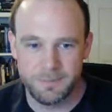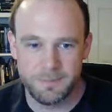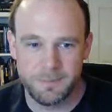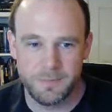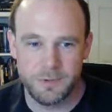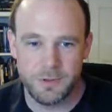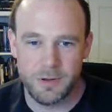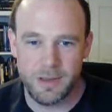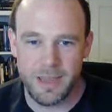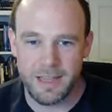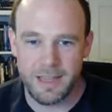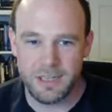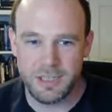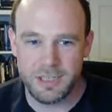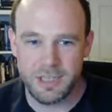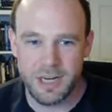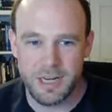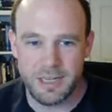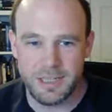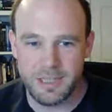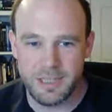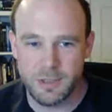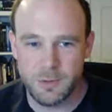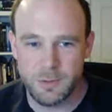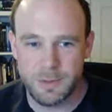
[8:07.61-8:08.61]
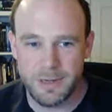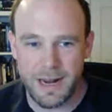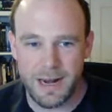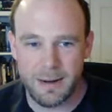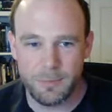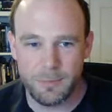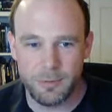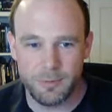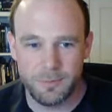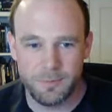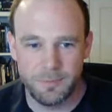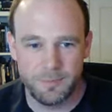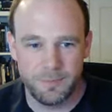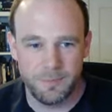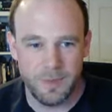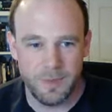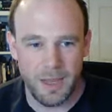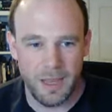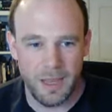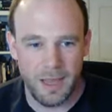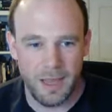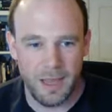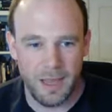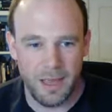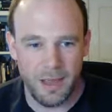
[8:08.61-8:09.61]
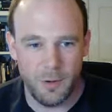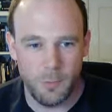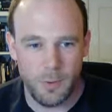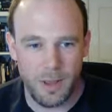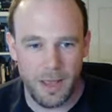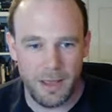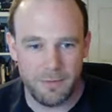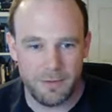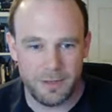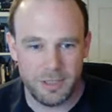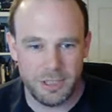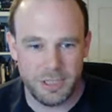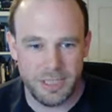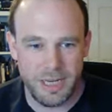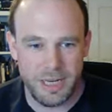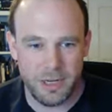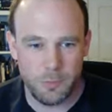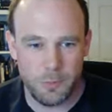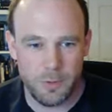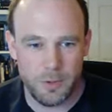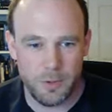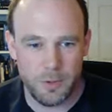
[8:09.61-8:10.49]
So getting changed into an animal. Uh, and we have a shadowy